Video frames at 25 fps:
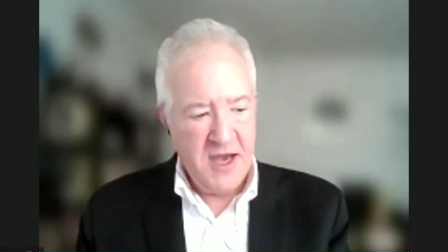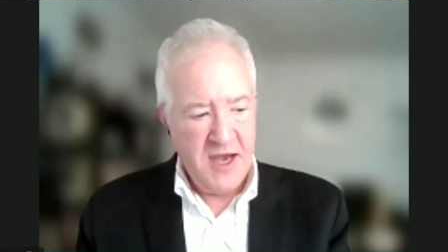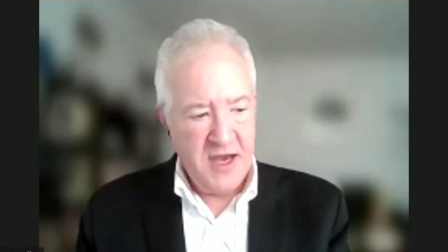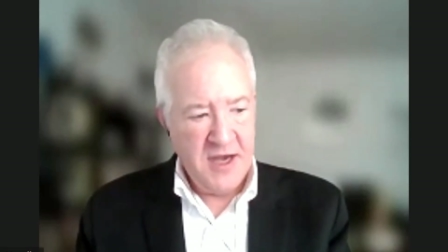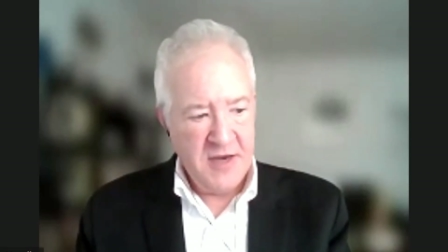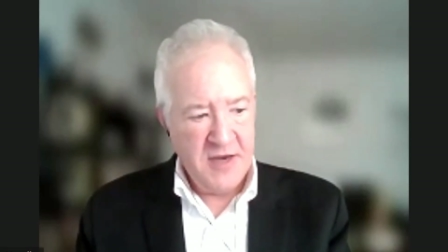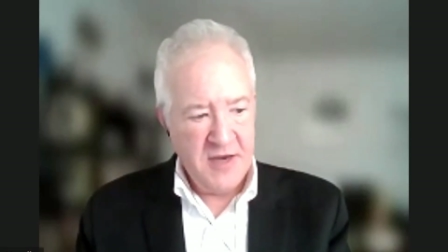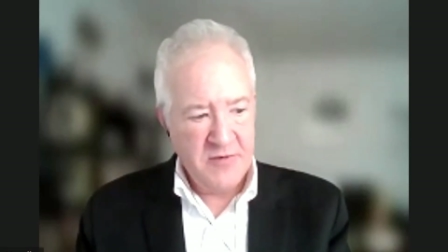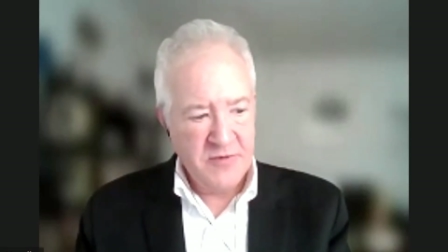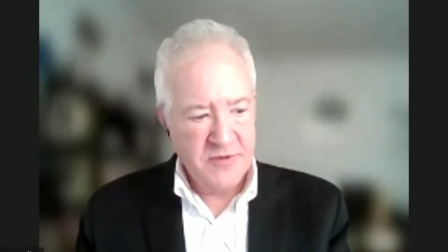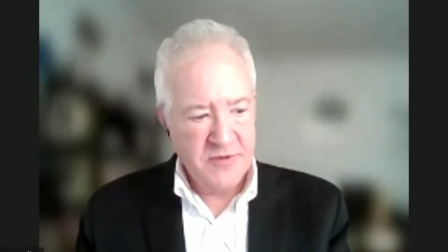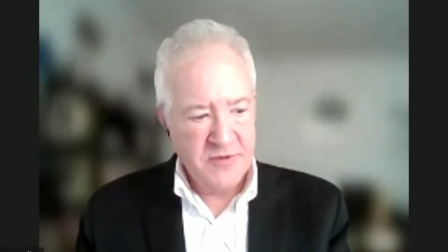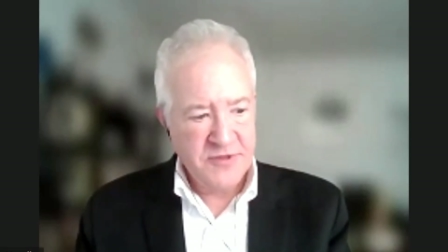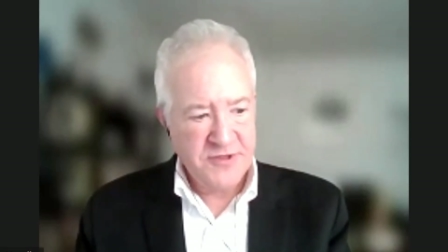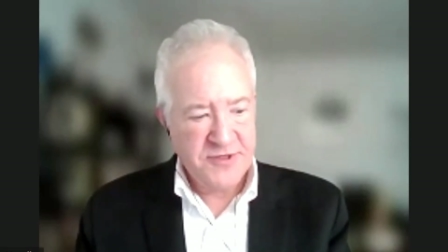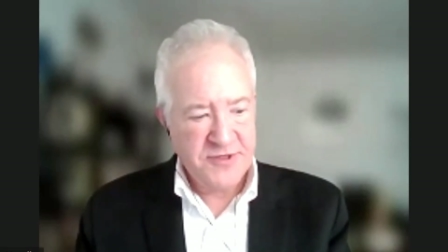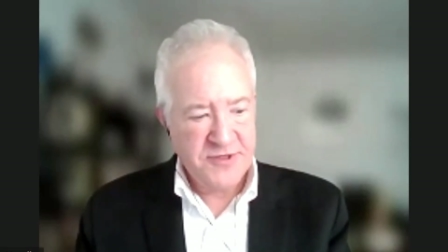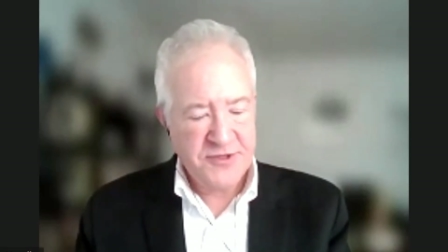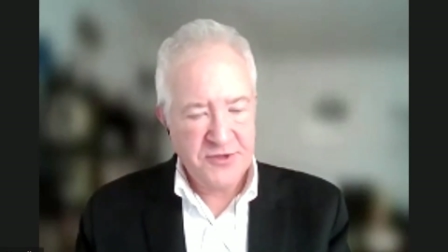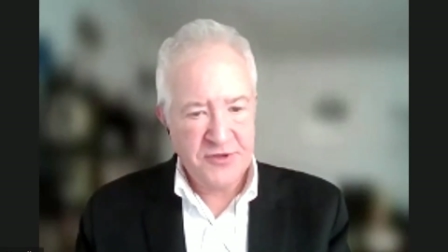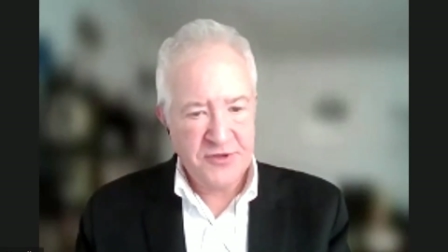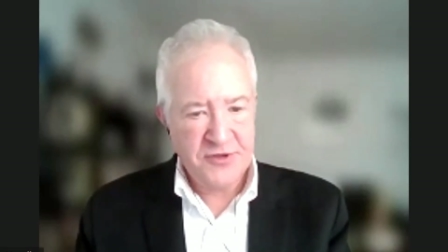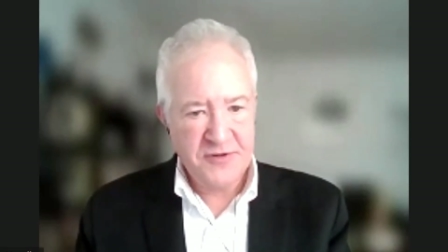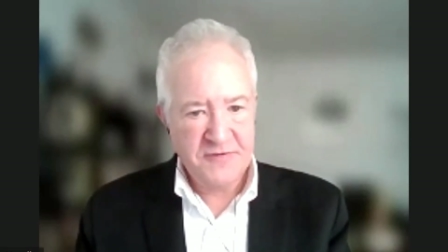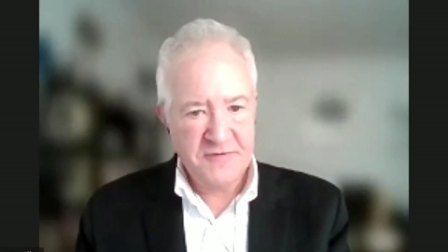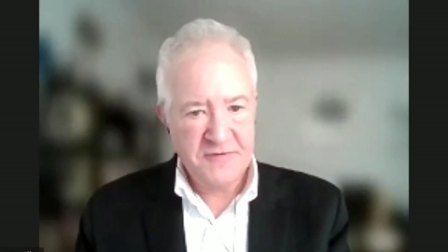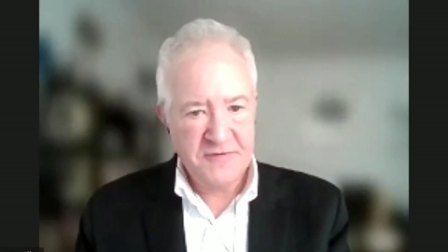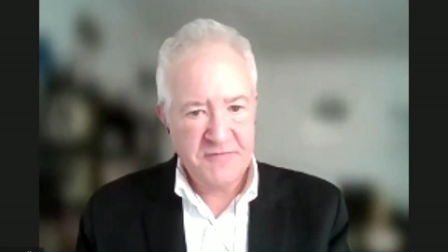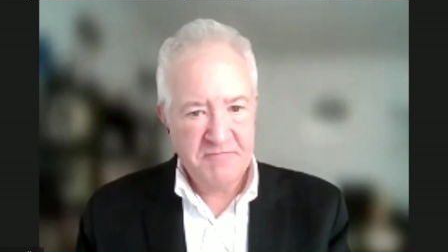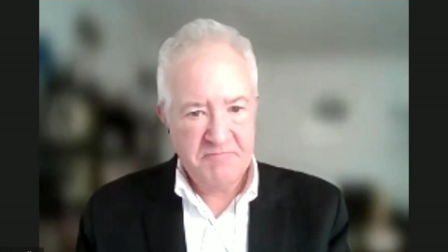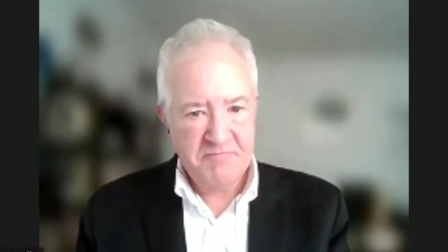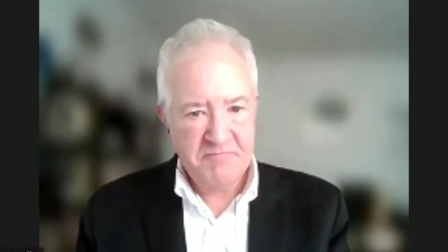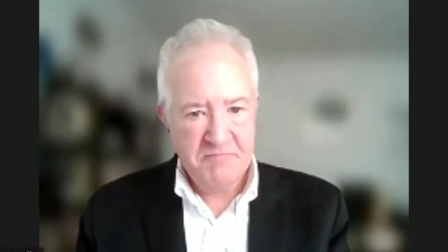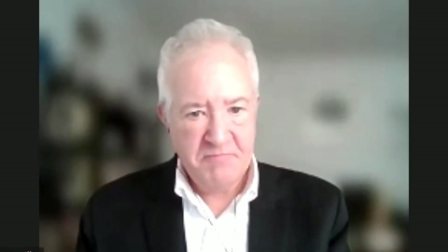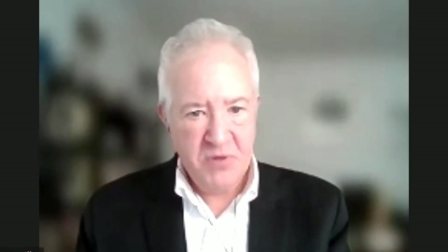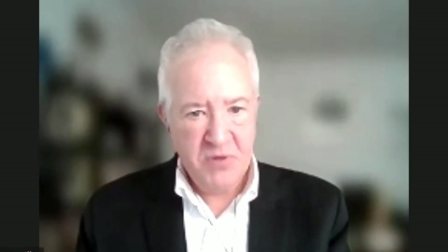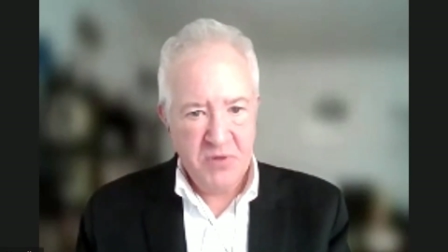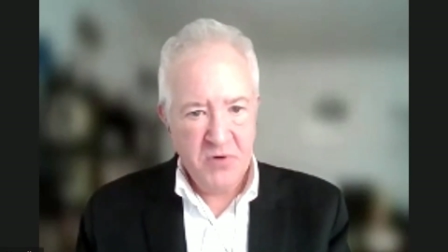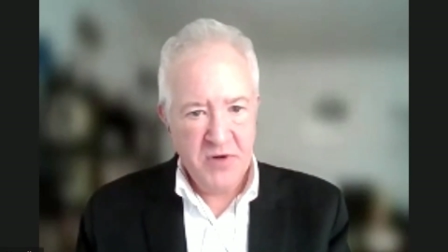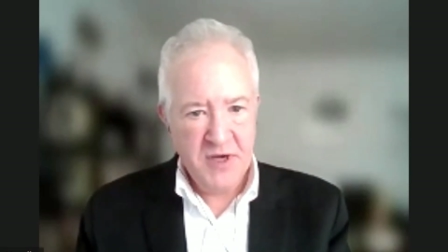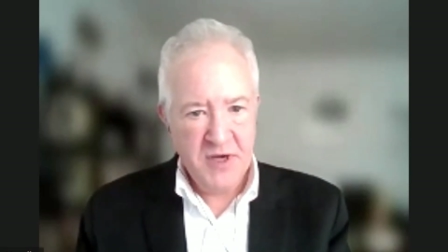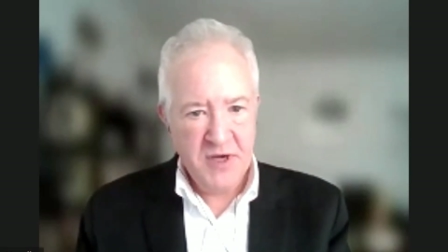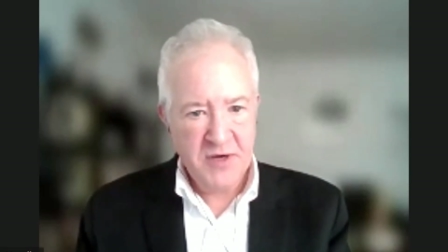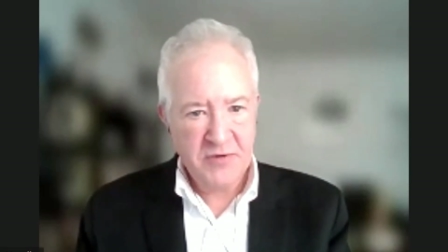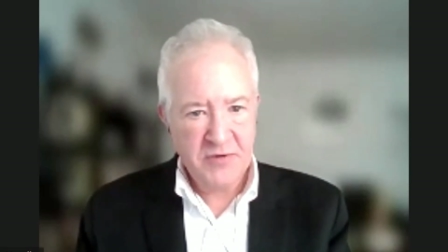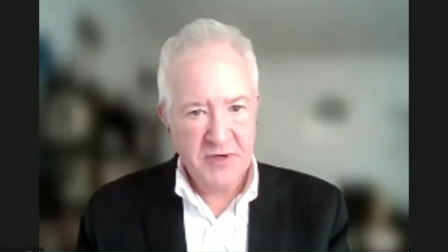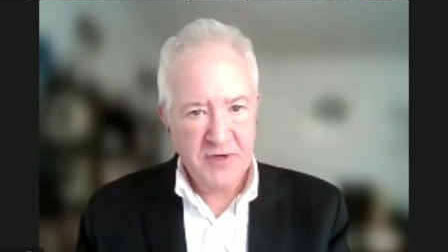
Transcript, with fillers: I was sort of poking